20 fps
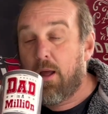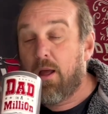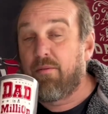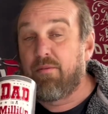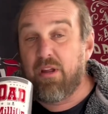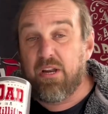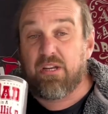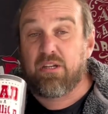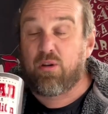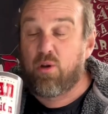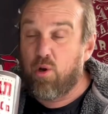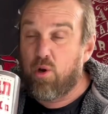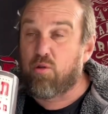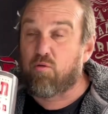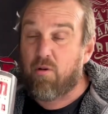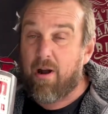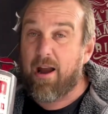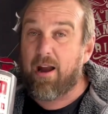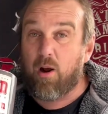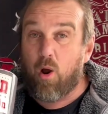This could
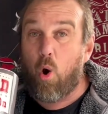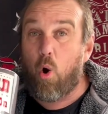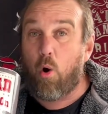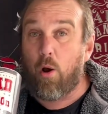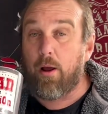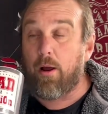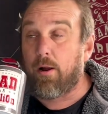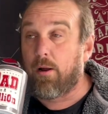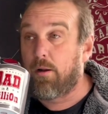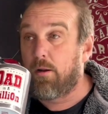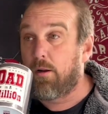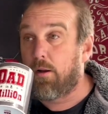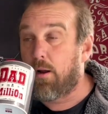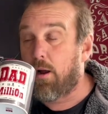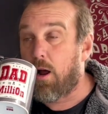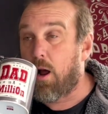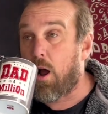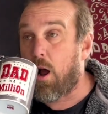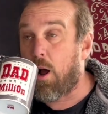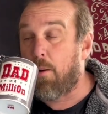rank higher.
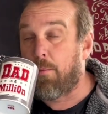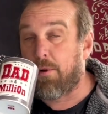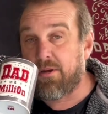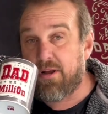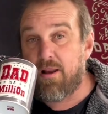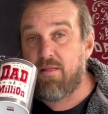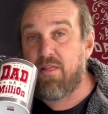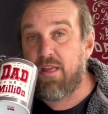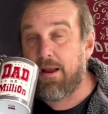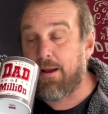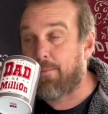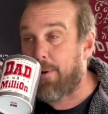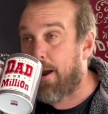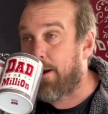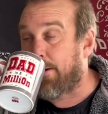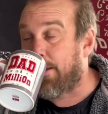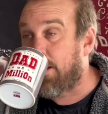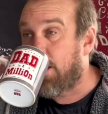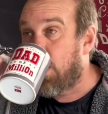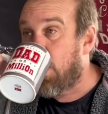Um, I did think about
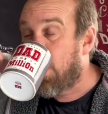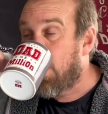it.